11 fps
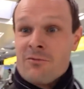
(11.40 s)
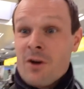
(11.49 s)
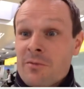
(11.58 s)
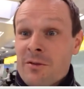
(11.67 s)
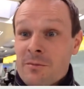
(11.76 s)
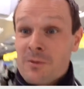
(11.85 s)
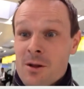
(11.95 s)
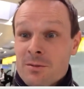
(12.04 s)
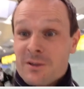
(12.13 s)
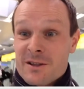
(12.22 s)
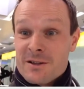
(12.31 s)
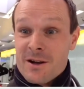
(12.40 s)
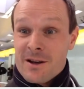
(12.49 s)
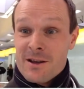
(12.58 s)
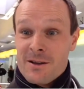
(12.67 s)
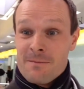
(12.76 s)
Rob from the Global
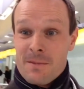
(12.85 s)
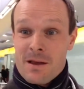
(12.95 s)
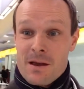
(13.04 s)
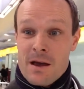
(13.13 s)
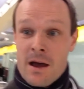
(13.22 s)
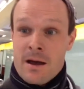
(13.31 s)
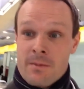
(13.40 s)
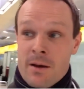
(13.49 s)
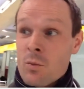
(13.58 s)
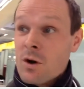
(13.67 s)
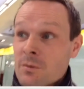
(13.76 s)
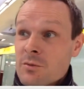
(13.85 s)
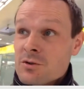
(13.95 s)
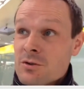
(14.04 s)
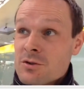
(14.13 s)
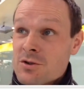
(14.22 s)
Society here, and welcome
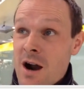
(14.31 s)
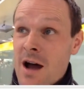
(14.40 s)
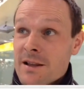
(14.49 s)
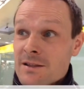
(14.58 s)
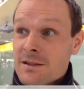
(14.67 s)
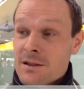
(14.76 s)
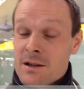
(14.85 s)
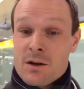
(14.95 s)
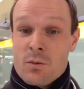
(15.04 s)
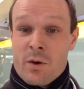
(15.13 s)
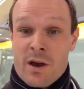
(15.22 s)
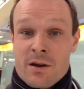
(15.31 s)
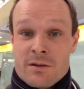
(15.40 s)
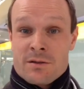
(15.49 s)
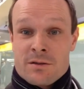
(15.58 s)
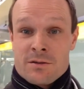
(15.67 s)
to Graz. We're
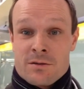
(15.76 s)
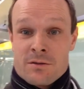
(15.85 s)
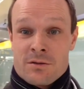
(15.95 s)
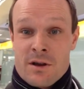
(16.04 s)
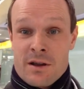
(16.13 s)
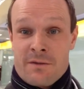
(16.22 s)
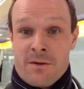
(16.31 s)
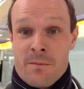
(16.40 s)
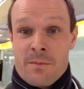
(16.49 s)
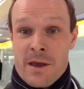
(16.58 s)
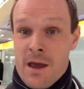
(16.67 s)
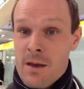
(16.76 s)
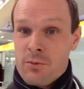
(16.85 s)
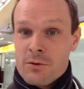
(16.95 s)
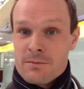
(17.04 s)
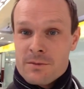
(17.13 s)
going to get from the
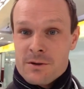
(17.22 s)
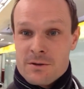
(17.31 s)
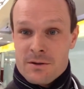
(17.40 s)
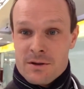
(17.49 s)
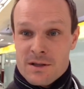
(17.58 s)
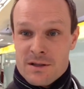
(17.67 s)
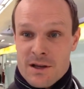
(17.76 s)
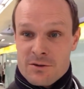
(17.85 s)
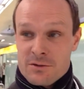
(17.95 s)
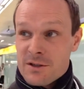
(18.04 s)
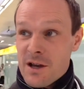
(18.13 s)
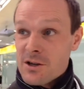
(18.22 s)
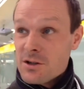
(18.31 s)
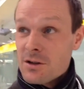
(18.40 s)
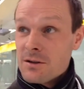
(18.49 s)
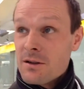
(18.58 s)
airport to the central
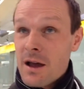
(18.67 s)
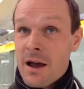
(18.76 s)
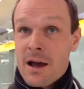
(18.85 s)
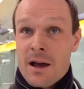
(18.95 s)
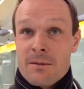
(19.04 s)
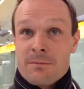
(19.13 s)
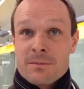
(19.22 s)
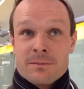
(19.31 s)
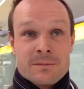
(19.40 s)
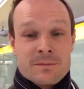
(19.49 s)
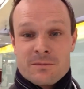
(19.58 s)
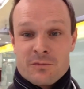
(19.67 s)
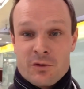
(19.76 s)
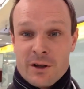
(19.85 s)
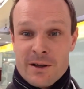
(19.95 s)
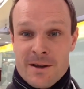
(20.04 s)
station.
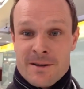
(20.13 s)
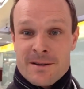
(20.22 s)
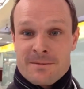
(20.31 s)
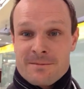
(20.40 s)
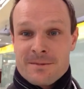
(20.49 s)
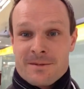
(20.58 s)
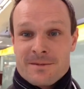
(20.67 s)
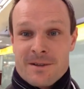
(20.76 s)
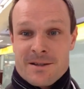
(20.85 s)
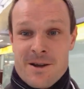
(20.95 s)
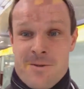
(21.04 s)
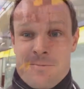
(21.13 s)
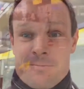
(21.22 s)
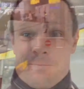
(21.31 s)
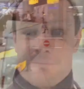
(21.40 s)
Really easy. Let's go.